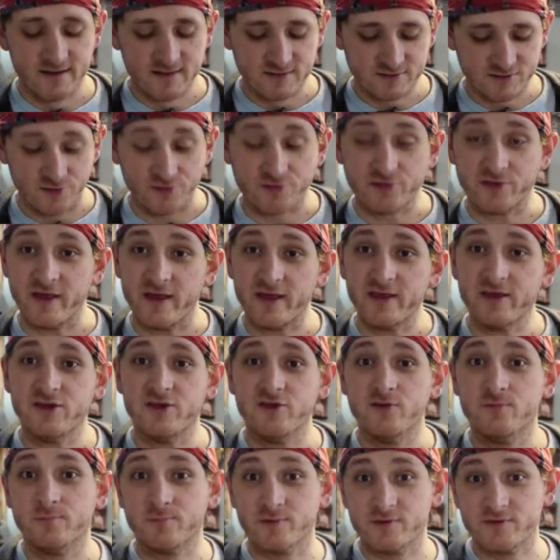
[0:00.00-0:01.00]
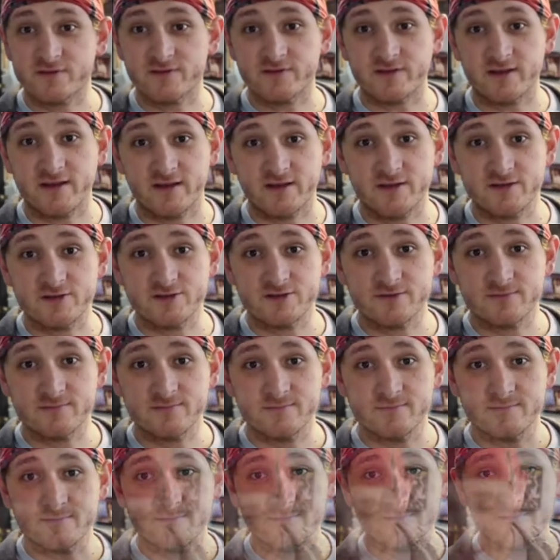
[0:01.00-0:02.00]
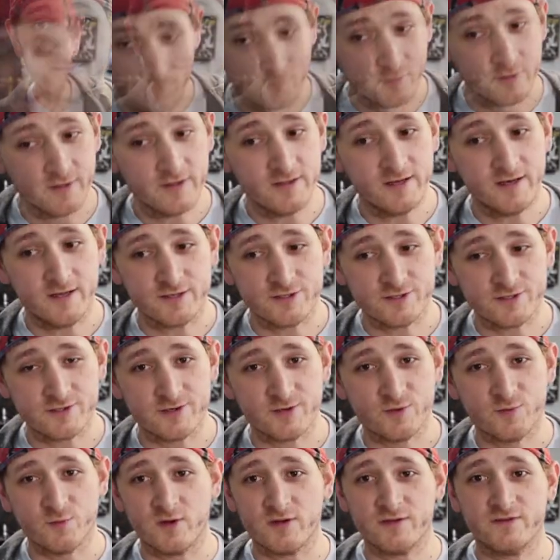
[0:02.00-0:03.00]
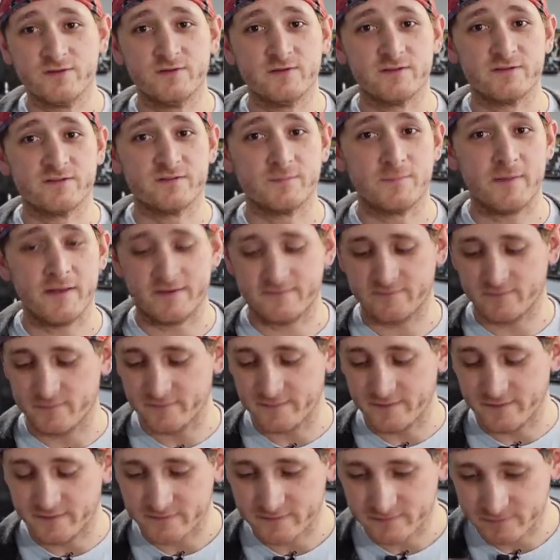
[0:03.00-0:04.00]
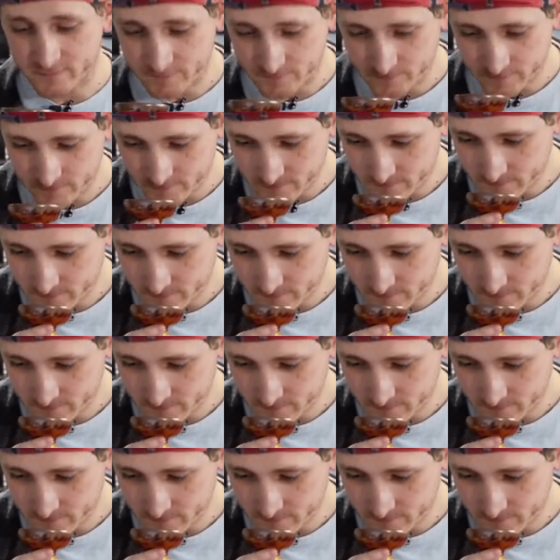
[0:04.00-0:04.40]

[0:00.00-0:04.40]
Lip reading: So thank you, Prestige. I'm really not sure what to expect from this.